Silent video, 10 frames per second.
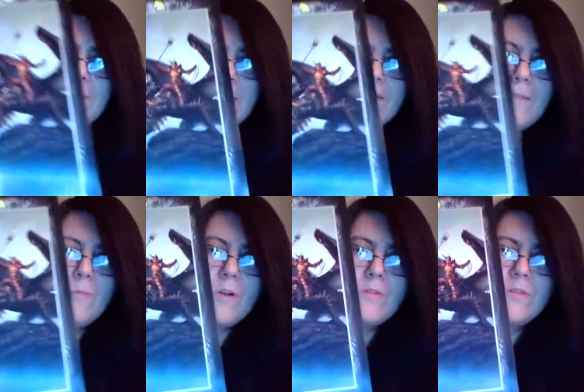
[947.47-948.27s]
like
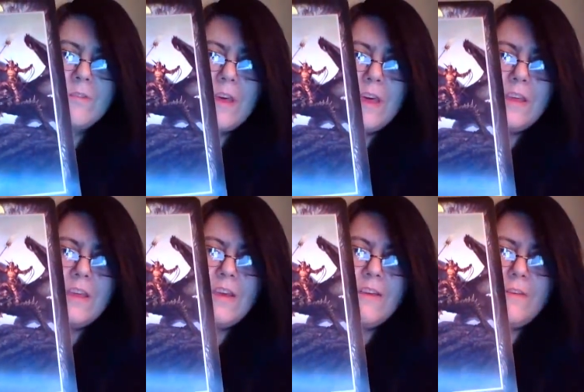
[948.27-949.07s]
someone who's
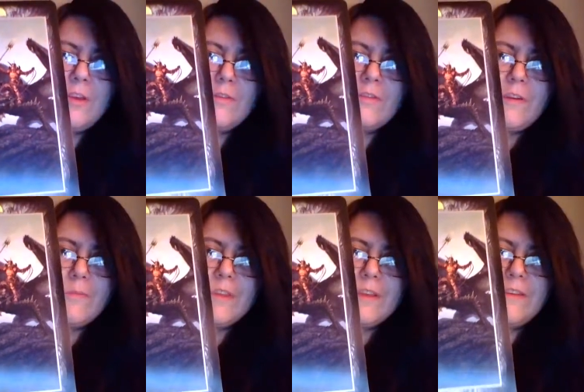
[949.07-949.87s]
giving you
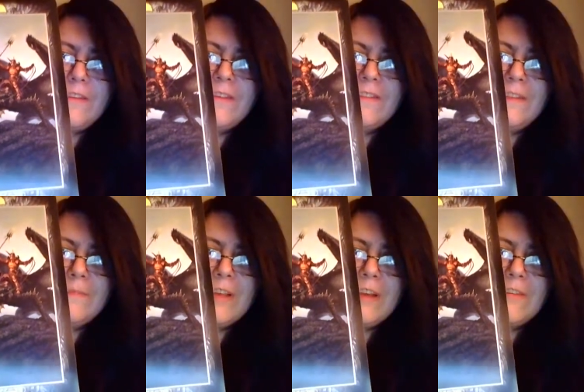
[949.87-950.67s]
something. He
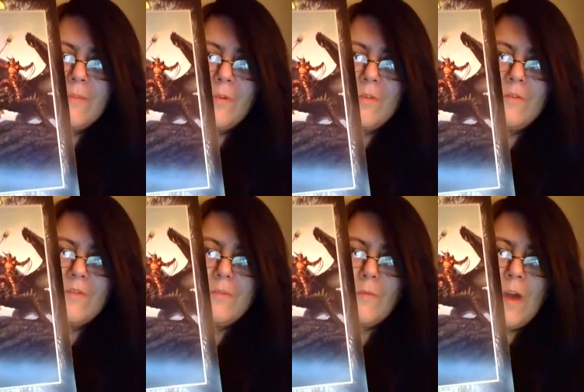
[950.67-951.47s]
seems like someone
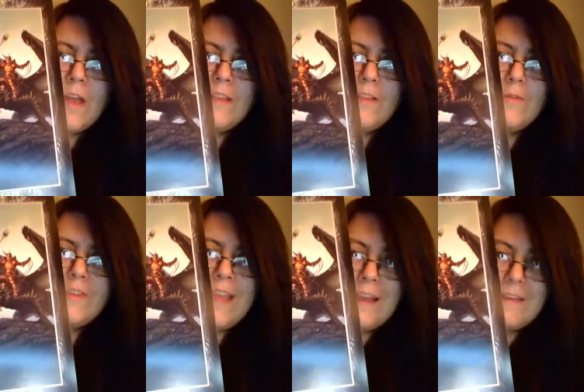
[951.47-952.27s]
who's ready to
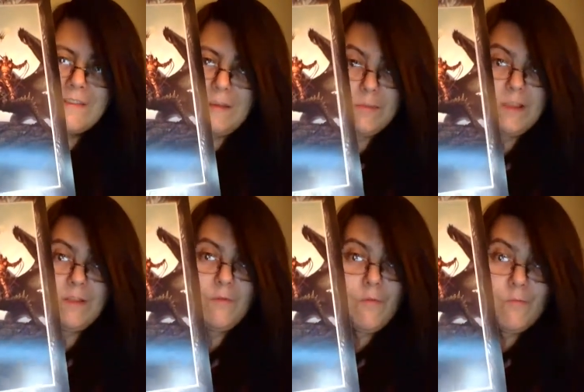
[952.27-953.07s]
take something
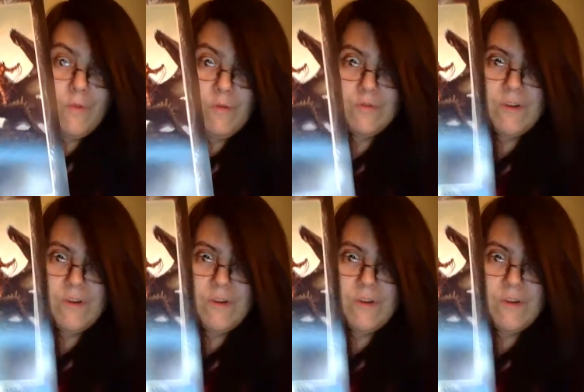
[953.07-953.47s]
from you,